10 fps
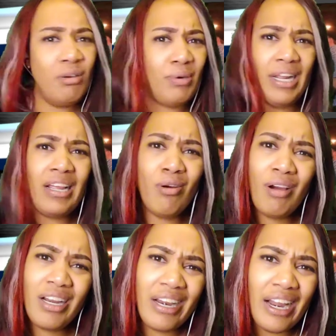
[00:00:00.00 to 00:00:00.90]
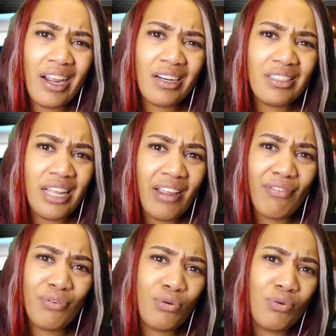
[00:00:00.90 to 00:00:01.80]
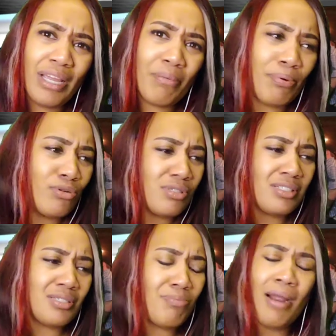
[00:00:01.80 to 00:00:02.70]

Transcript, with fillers: when they go out here acting a damn fool and posting this